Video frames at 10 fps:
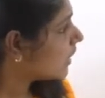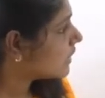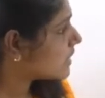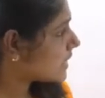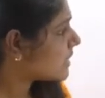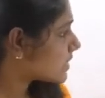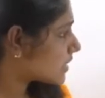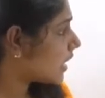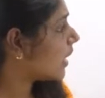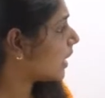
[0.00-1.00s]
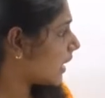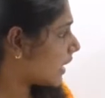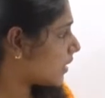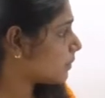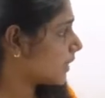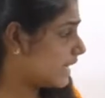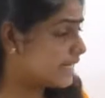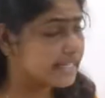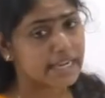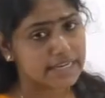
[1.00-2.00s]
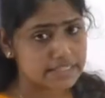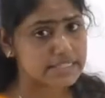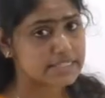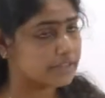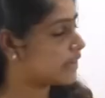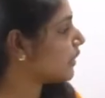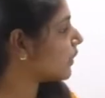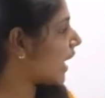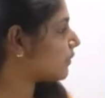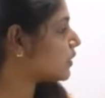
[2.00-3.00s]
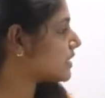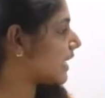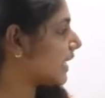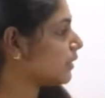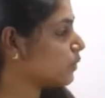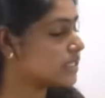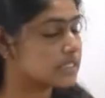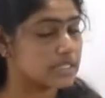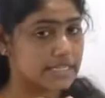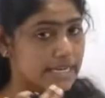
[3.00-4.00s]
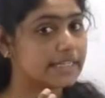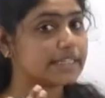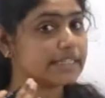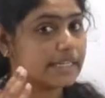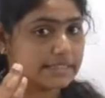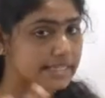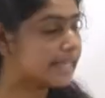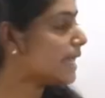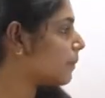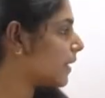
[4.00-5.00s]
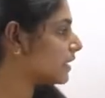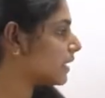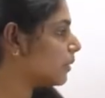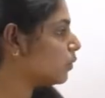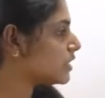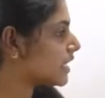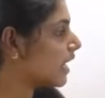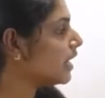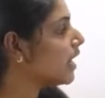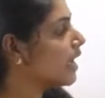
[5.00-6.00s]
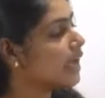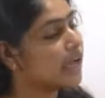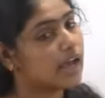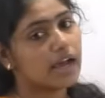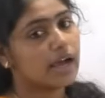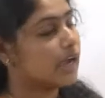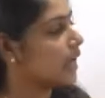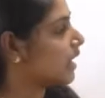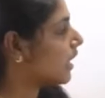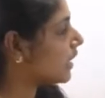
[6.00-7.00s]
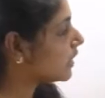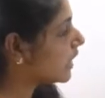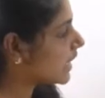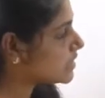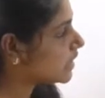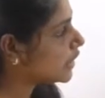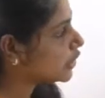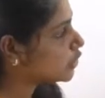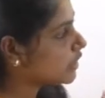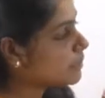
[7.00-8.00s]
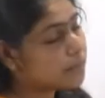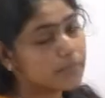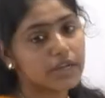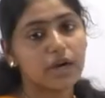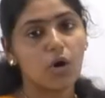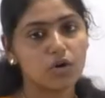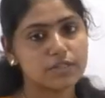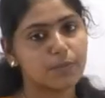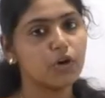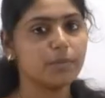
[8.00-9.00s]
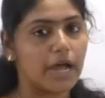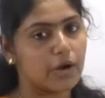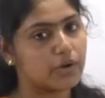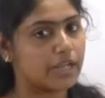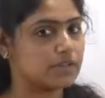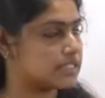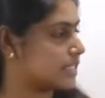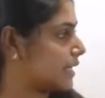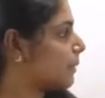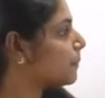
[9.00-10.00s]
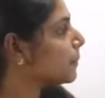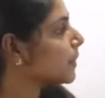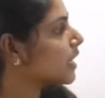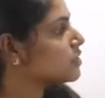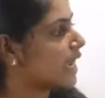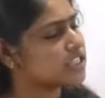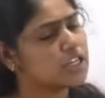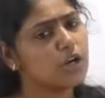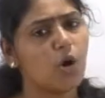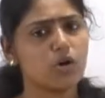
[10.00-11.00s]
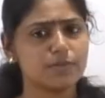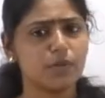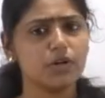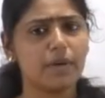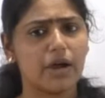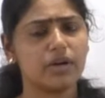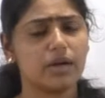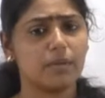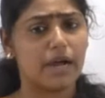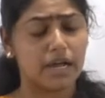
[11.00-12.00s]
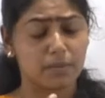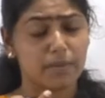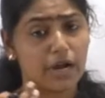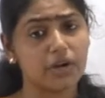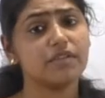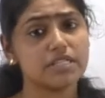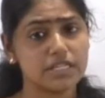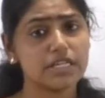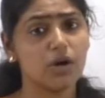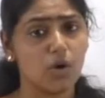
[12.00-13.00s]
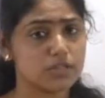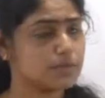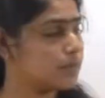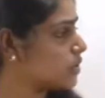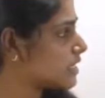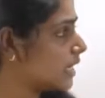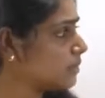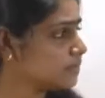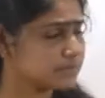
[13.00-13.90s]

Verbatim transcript: the six indicators given, you have to select with select three among them which are concerning to the hotspot biodiversity. So actually hotspot bio, uh, bio, biodiversity hotspots are